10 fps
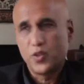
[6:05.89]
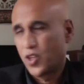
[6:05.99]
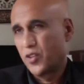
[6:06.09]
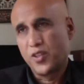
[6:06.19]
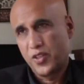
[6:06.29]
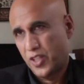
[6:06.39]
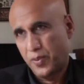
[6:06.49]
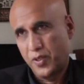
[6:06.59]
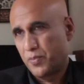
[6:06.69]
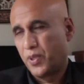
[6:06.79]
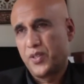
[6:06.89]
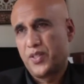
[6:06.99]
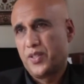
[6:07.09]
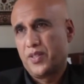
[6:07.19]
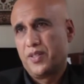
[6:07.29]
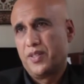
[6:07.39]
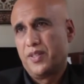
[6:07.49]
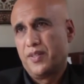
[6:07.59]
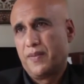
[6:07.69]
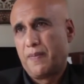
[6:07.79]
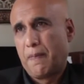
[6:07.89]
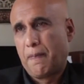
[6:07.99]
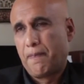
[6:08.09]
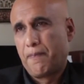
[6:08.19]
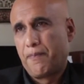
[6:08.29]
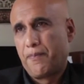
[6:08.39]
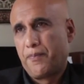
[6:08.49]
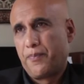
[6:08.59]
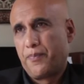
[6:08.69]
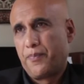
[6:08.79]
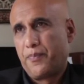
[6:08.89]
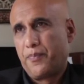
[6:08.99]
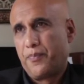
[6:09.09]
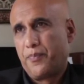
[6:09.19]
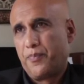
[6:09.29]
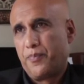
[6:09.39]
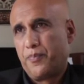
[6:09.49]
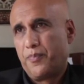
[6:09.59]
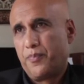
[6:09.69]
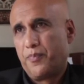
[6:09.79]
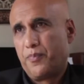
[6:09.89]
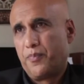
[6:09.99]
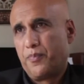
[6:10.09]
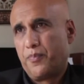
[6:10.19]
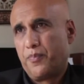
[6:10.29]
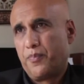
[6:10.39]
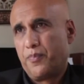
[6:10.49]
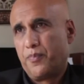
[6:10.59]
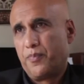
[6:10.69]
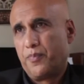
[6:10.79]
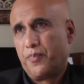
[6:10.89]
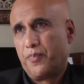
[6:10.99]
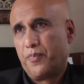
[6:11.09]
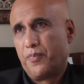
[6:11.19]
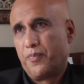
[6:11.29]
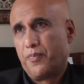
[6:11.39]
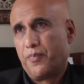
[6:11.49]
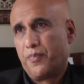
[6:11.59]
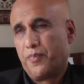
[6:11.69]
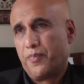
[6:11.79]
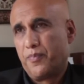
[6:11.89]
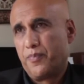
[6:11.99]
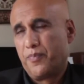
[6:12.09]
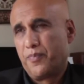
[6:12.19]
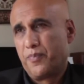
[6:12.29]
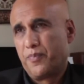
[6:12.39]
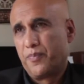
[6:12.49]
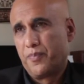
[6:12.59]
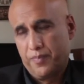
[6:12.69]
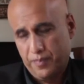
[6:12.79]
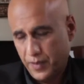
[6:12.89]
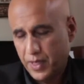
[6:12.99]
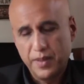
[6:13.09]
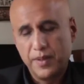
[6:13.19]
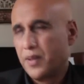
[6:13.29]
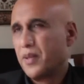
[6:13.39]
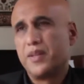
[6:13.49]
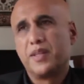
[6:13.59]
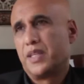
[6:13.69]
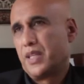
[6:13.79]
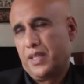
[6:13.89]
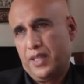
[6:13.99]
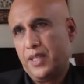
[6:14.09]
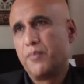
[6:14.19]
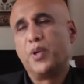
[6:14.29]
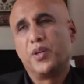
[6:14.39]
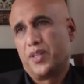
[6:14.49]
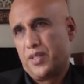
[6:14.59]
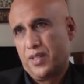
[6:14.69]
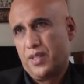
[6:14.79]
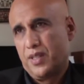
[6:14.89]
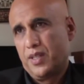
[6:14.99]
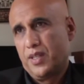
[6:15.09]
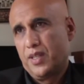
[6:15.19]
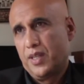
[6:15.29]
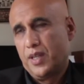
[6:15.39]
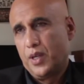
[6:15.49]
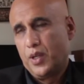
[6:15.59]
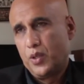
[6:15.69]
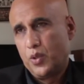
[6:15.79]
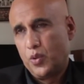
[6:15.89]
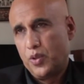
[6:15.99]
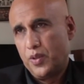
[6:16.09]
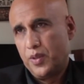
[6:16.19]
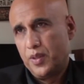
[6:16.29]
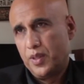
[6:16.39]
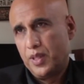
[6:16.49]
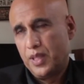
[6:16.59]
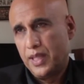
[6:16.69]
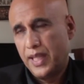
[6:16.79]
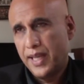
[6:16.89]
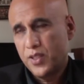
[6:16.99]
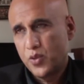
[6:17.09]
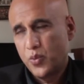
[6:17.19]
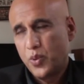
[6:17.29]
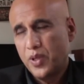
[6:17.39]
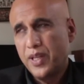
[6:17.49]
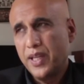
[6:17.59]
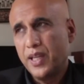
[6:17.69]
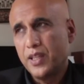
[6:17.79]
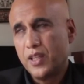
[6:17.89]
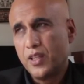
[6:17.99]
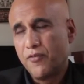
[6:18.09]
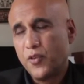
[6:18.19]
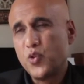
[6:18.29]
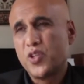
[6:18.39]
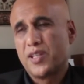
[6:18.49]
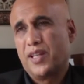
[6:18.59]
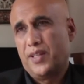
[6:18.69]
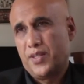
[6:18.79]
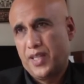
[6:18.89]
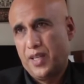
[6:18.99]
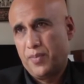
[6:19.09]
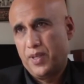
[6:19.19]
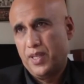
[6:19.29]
You start the six pillars process that might bring some insight in terms of what is our foresight approach, what's our capacity in foresight, or what are our limitations. So, can you tell us now a bit more on the second method of mapping? That's really the futures landscape.